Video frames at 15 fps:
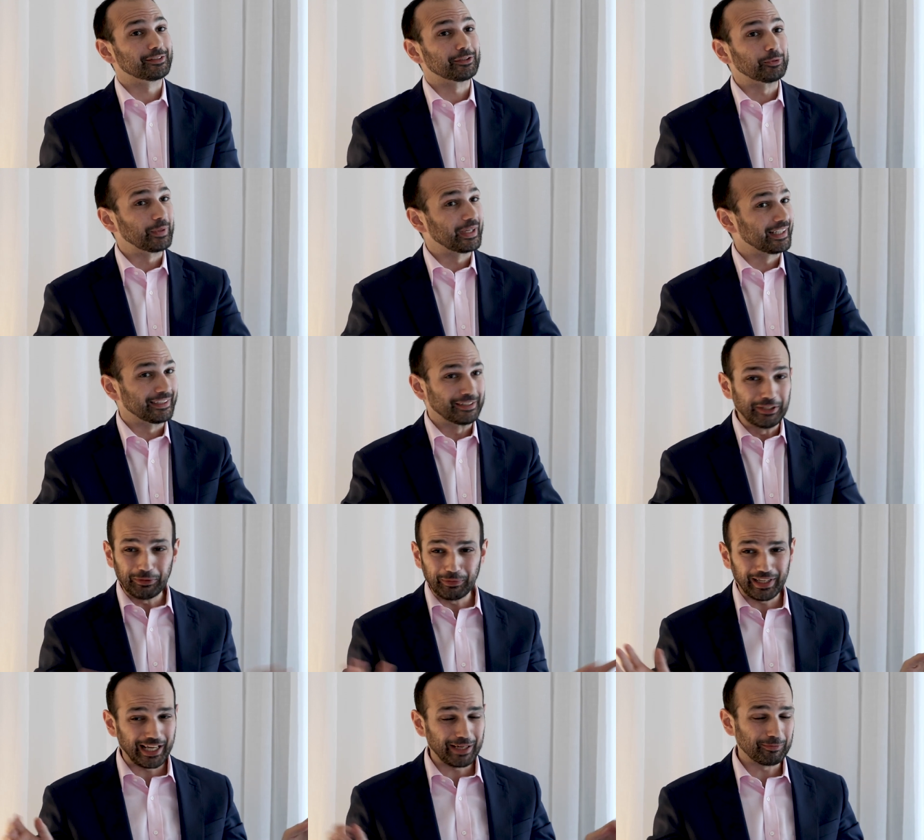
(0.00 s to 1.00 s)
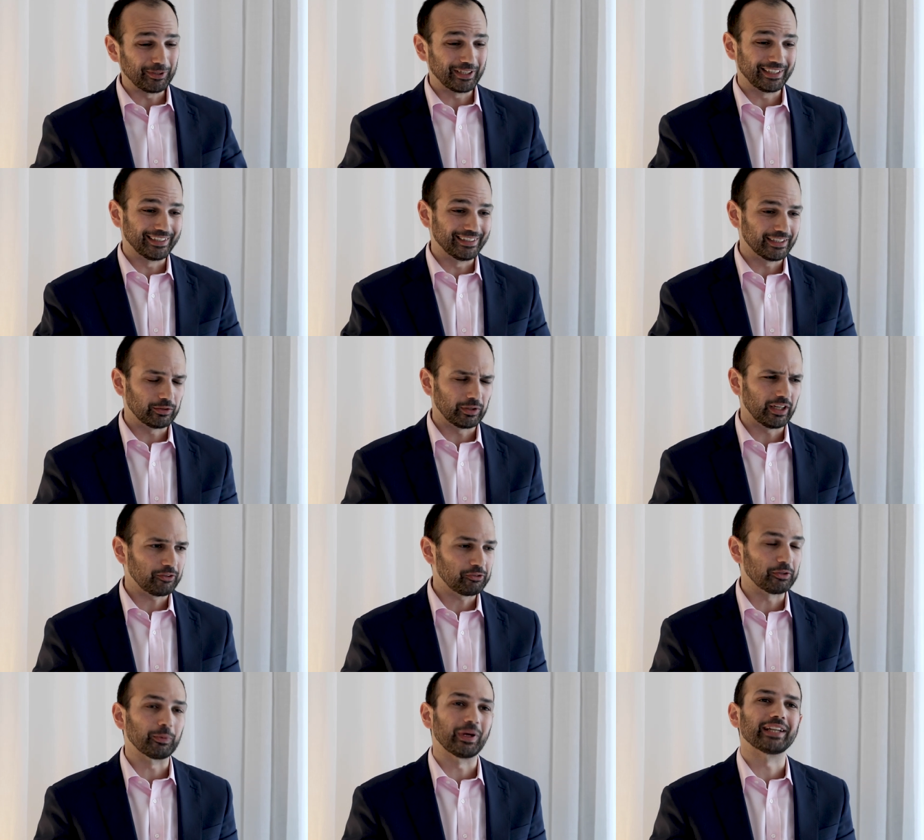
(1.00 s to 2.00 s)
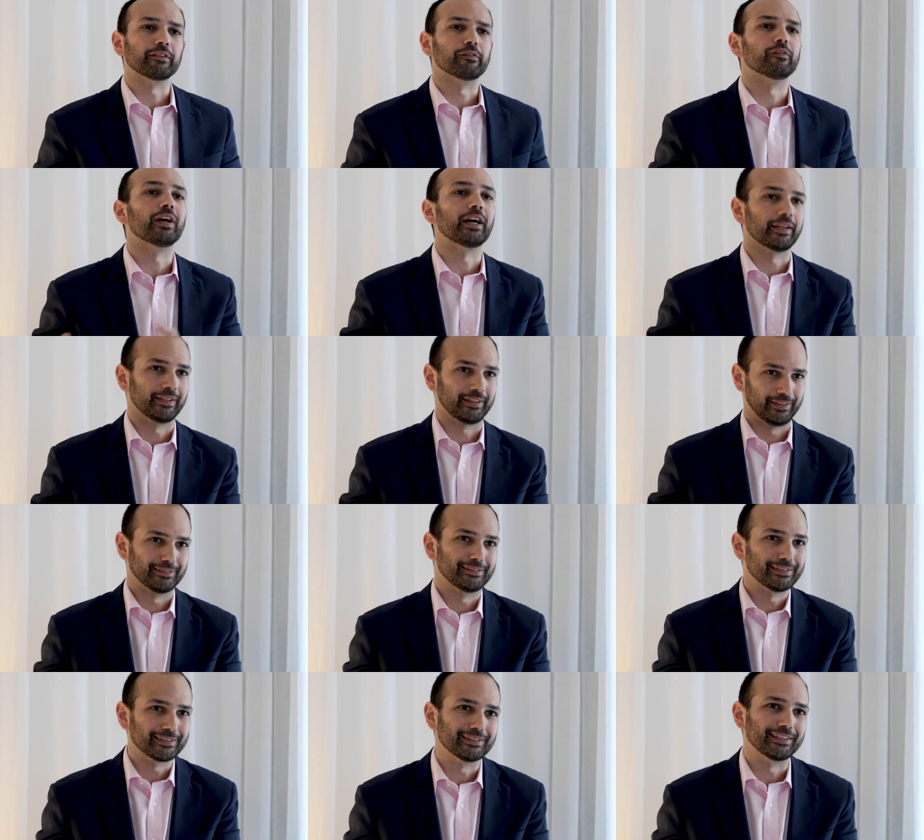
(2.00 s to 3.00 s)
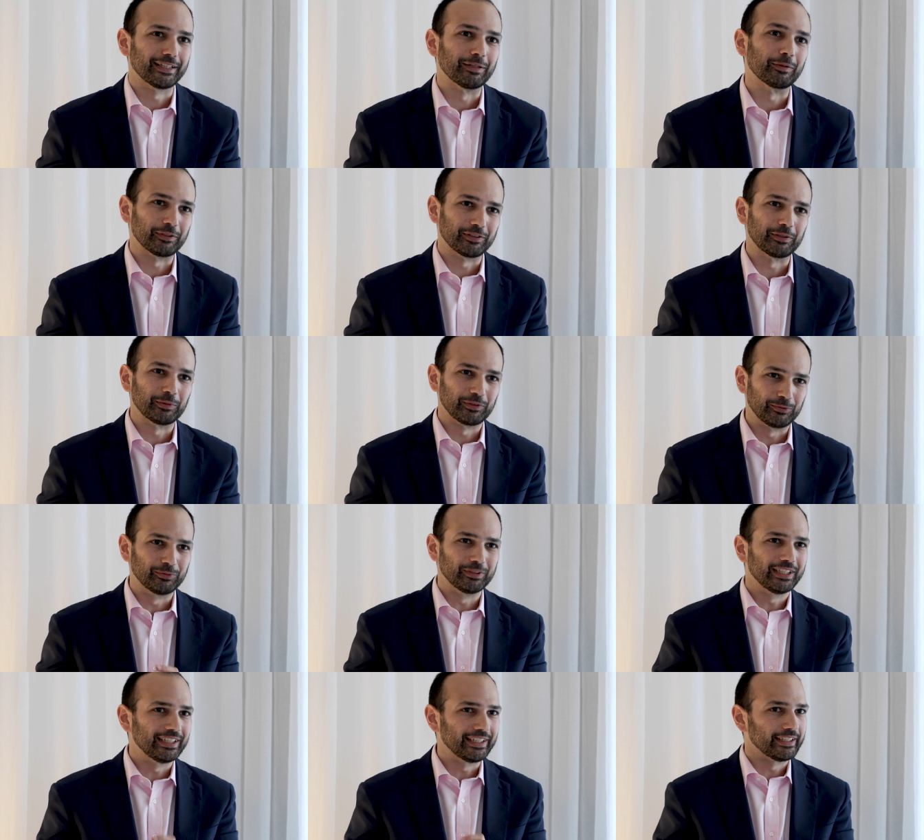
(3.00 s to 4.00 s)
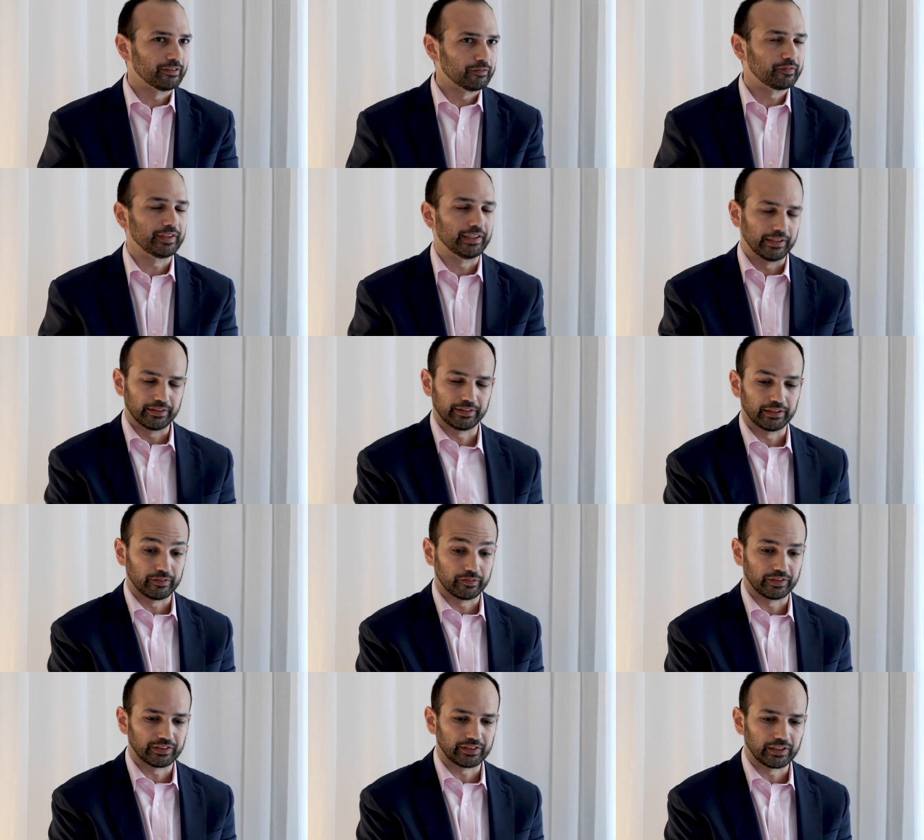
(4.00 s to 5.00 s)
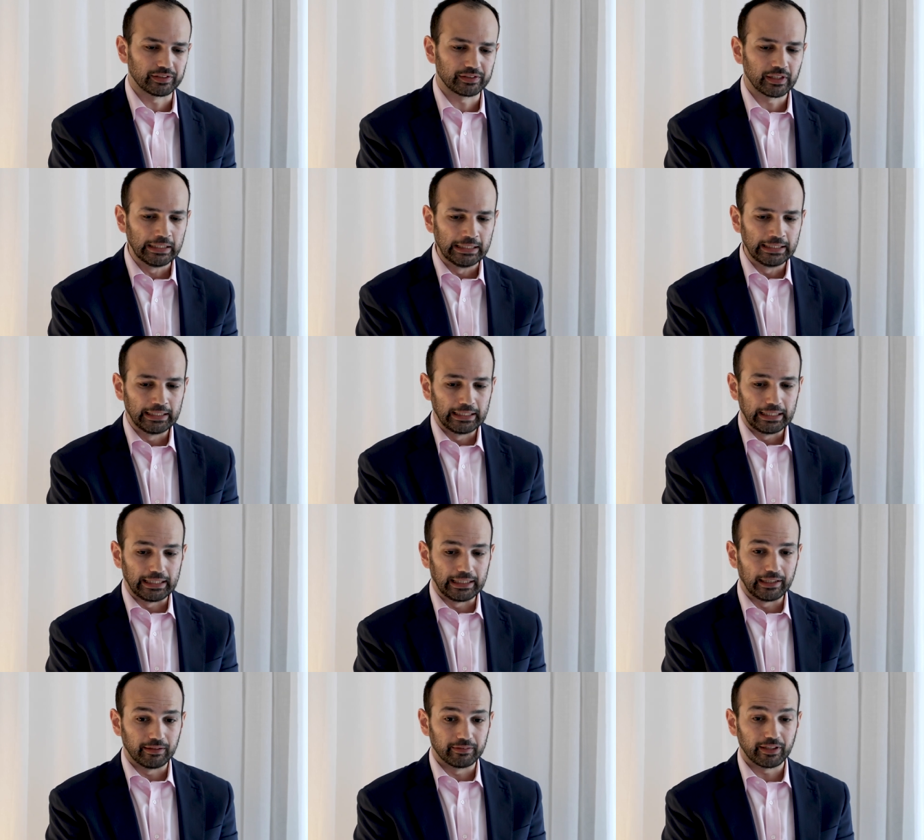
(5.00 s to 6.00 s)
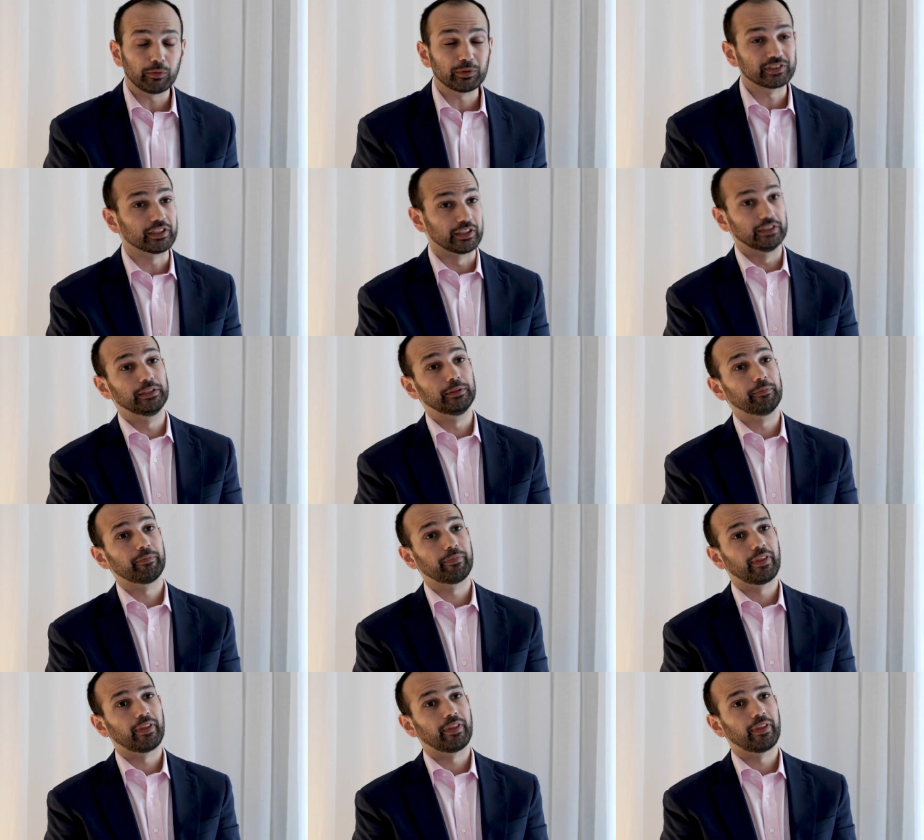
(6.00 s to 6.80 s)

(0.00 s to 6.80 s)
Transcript: So we had no lab, we had no actually we had a van in Sicily, and it was it was really infield in every sense. Uh, that was good.